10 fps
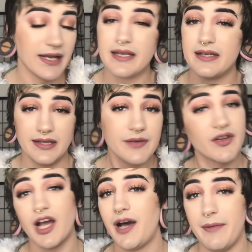can leave a
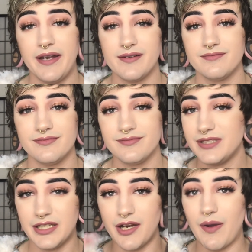comment,
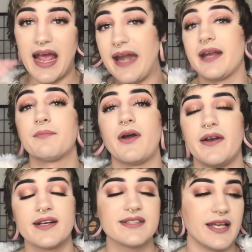you know, adding
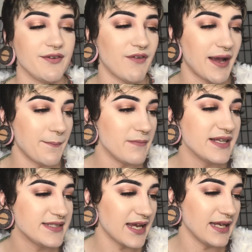products if I
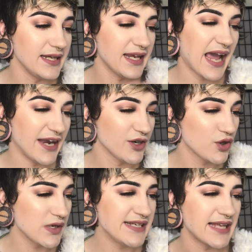missed any
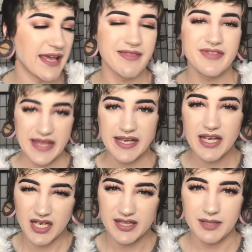categories. I think I
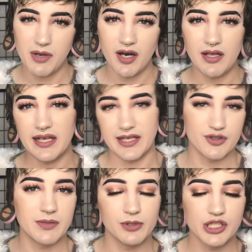got them all. I like
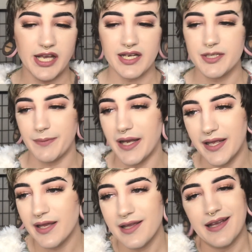triple checked,
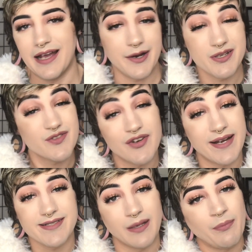but I always
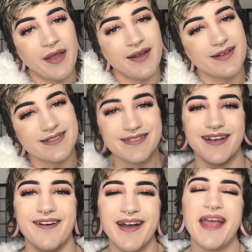forget something.
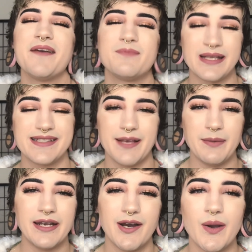So please let
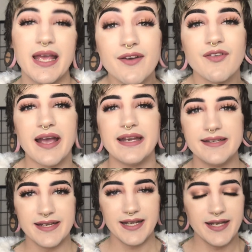me know if I
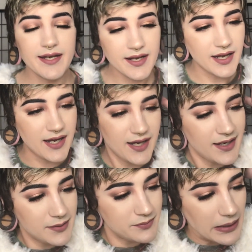did.
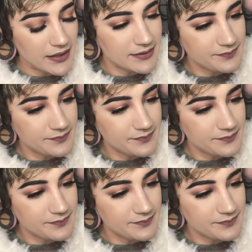Yeah,